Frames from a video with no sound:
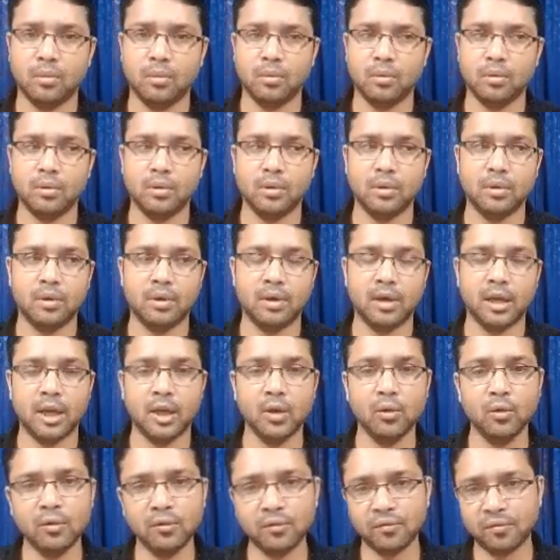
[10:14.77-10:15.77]

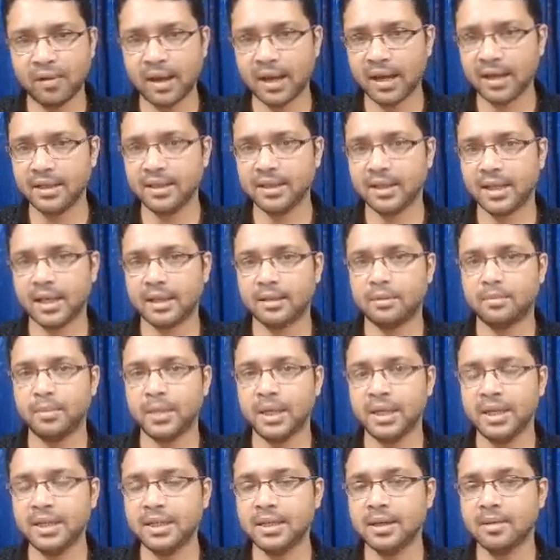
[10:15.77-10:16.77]
you will find that
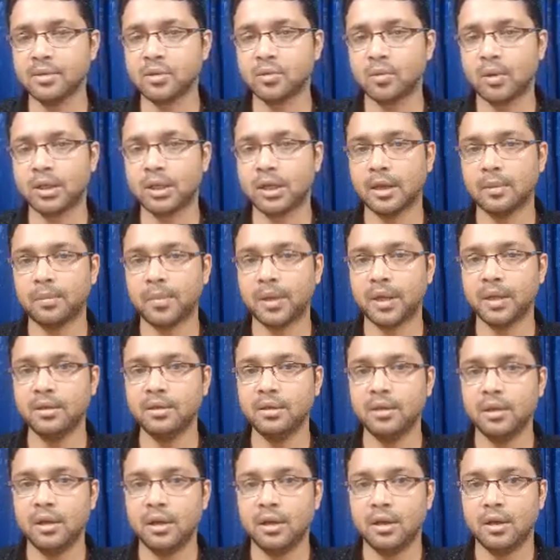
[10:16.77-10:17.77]
many times what
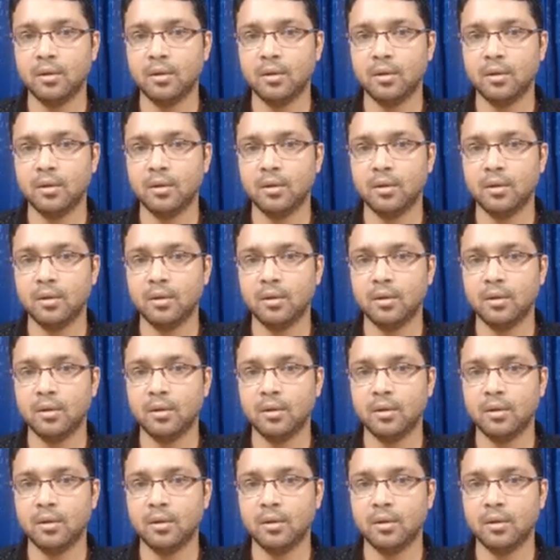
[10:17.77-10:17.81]
happened,